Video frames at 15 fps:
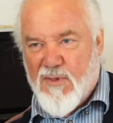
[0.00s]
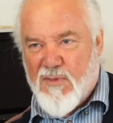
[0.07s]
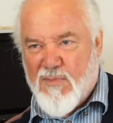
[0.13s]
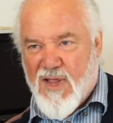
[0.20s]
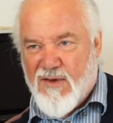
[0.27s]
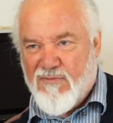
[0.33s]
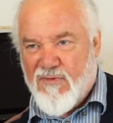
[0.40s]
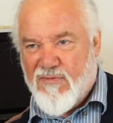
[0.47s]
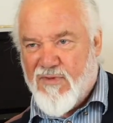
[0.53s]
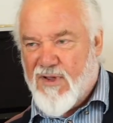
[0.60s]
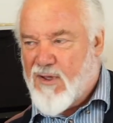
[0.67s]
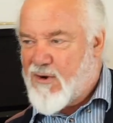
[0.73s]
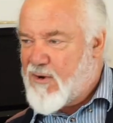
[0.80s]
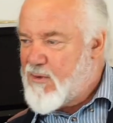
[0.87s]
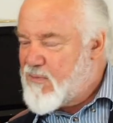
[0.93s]
you're the man for
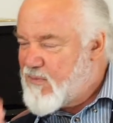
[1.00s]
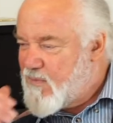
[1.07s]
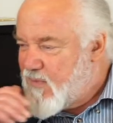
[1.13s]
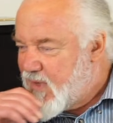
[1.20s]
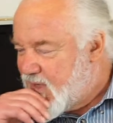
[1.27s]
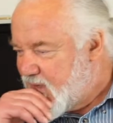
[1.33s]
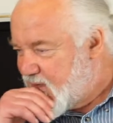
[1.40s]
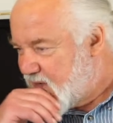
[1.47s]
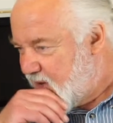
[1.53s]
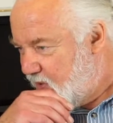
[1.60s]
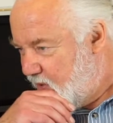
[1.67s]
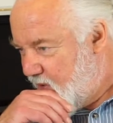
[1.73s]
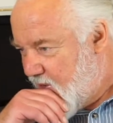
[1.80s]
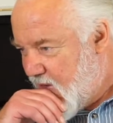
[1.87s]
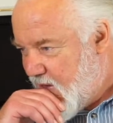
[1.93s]
Figaro." And
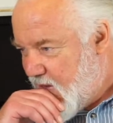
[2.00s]
so